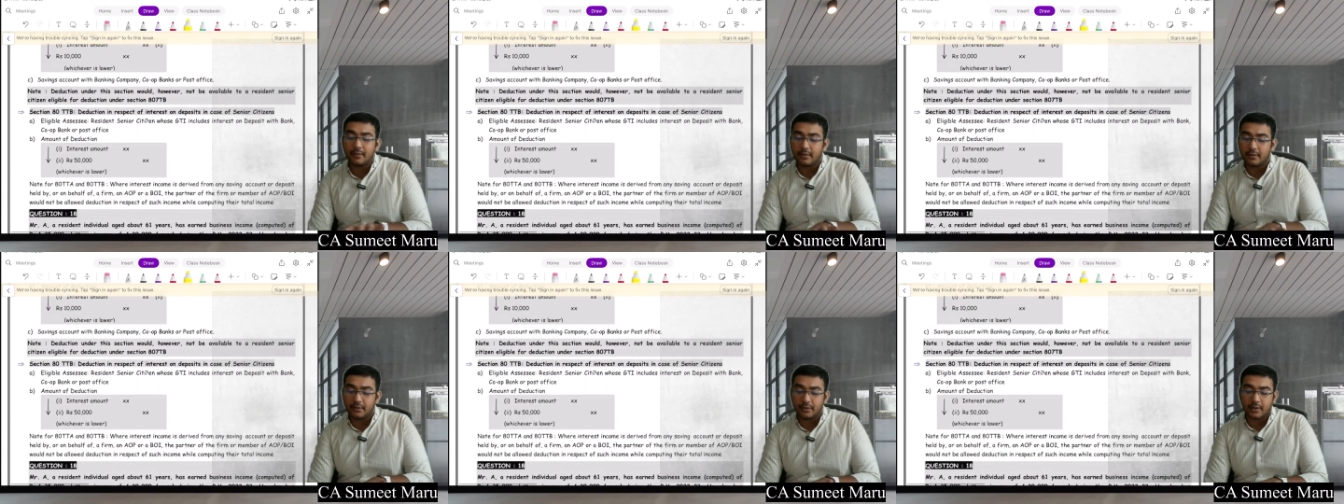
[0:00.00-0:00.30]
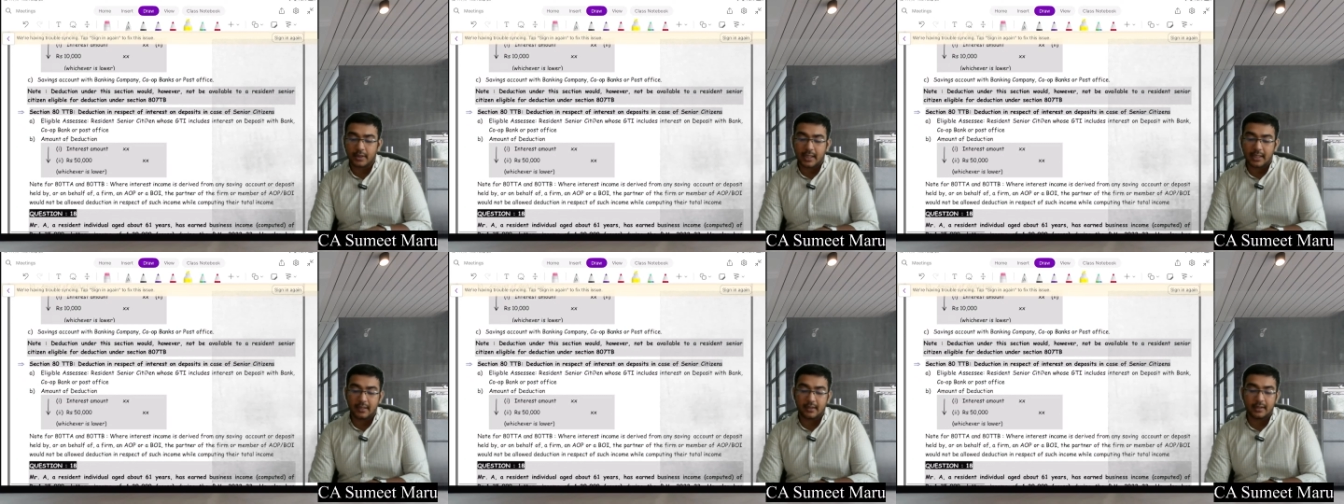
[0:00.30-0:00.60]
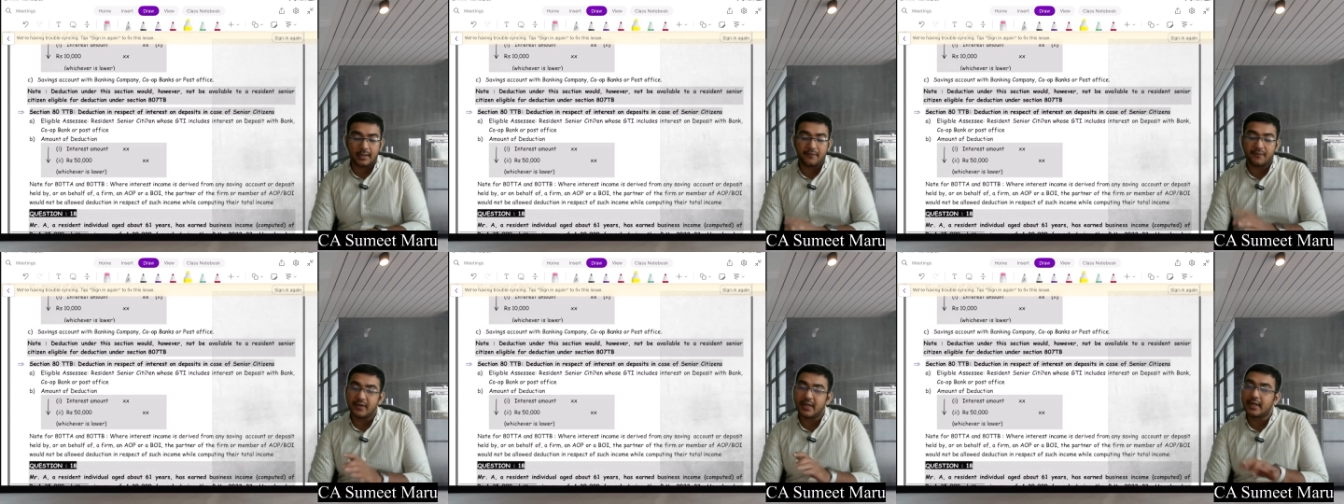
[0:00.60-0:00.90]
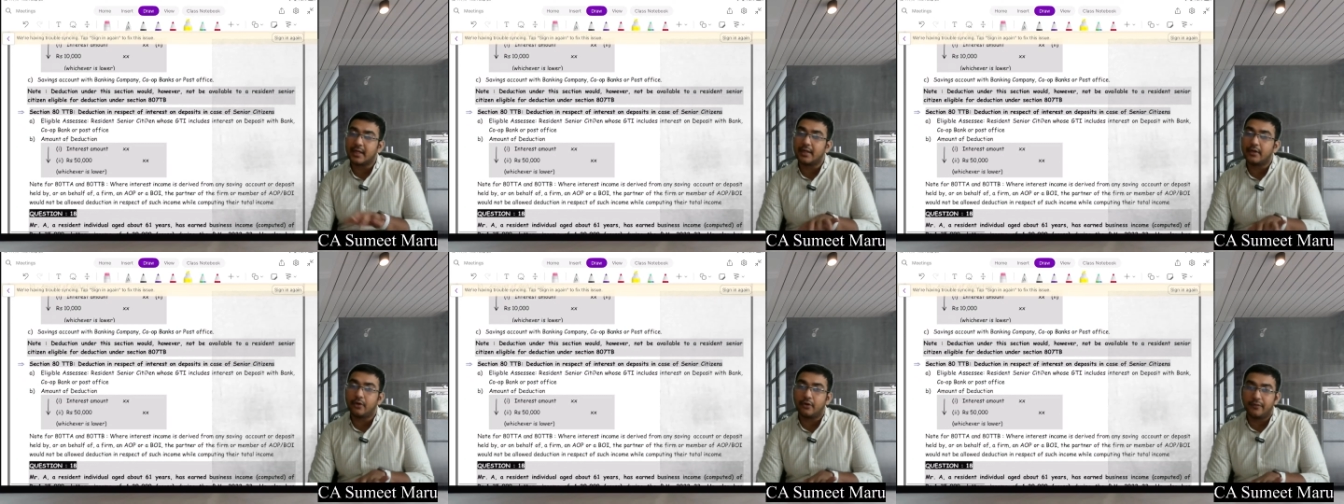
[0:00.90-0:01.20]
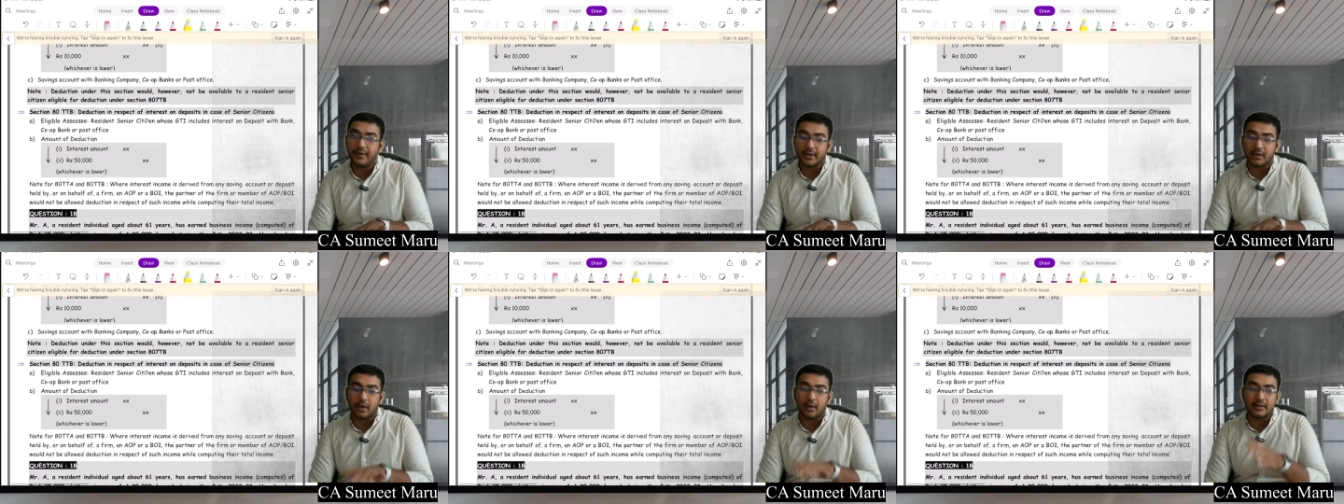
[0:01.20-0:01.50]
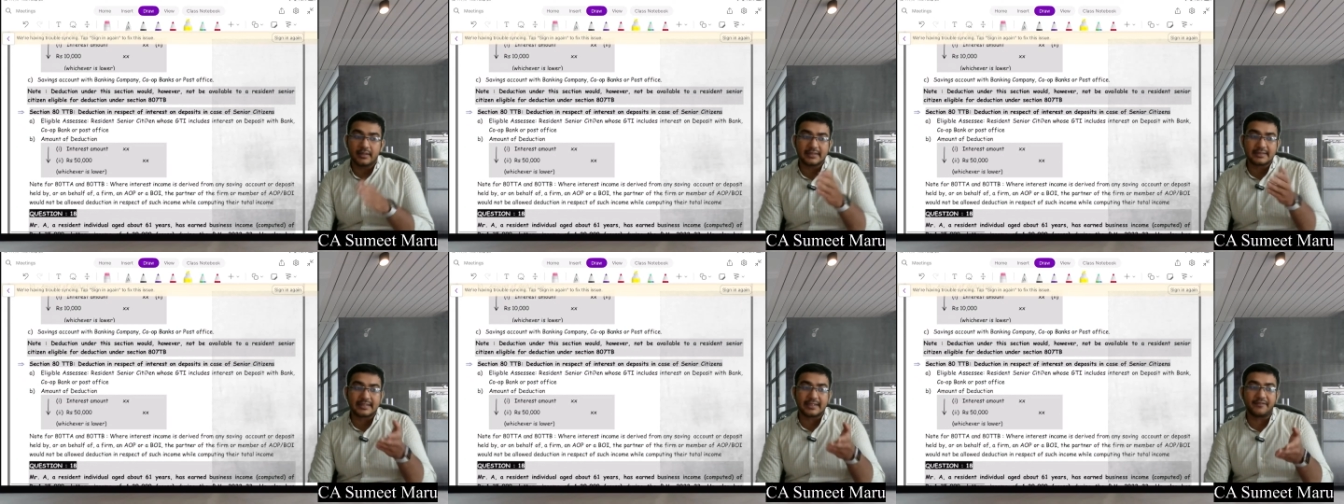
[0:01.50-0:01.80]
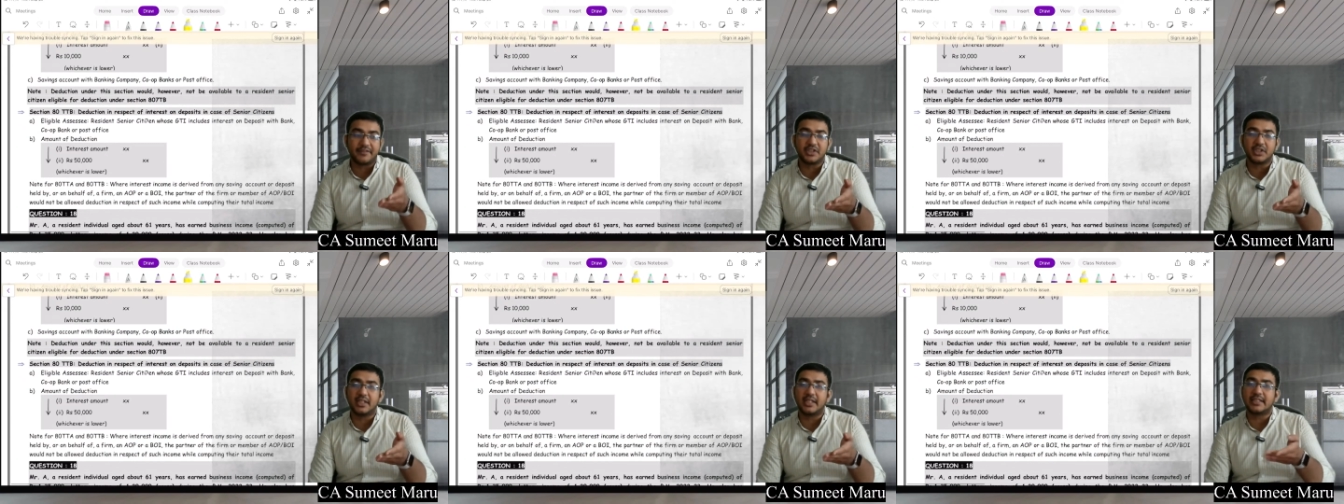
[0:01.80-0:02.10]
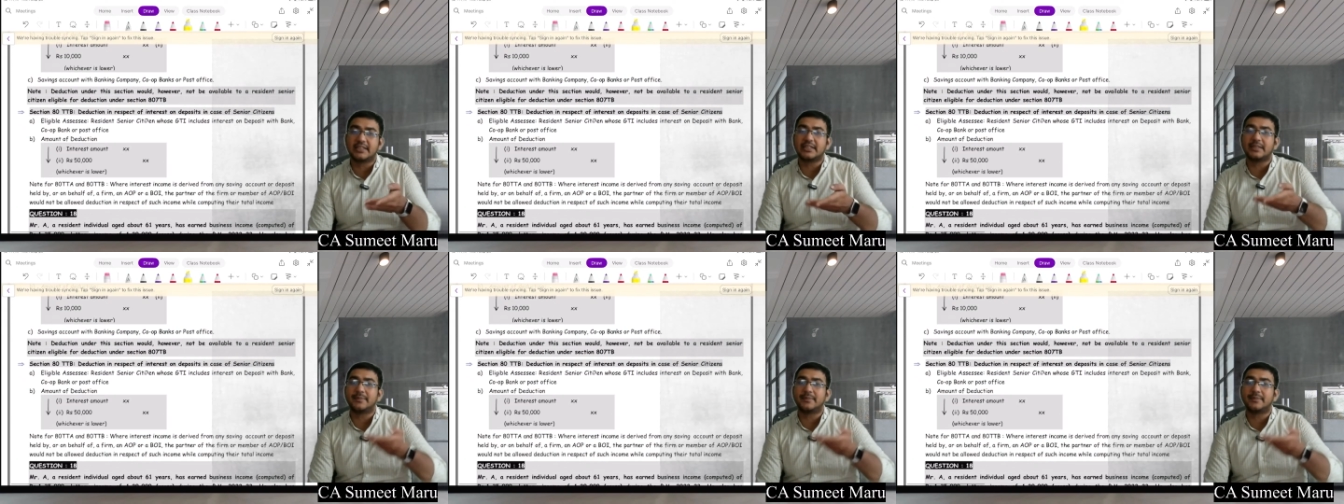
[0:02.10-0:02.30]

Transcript: you can definitely go with all this revision lecture,